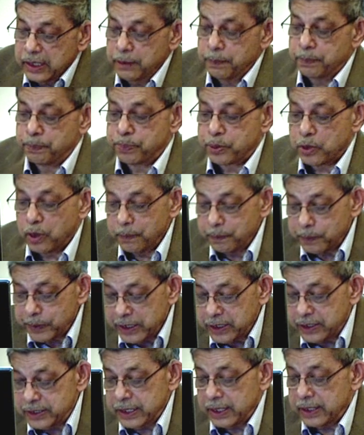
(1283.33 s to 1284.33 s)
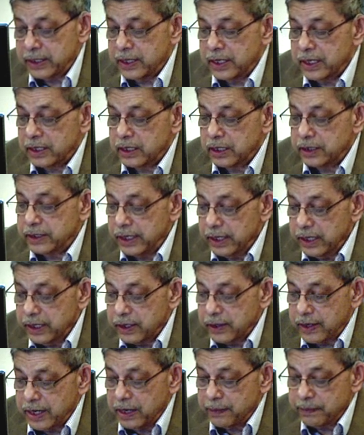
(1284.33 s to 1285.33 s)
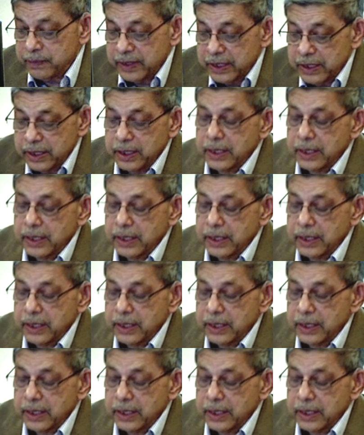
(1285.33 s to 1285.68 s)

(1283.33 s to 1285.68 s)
he promptly sent another telegram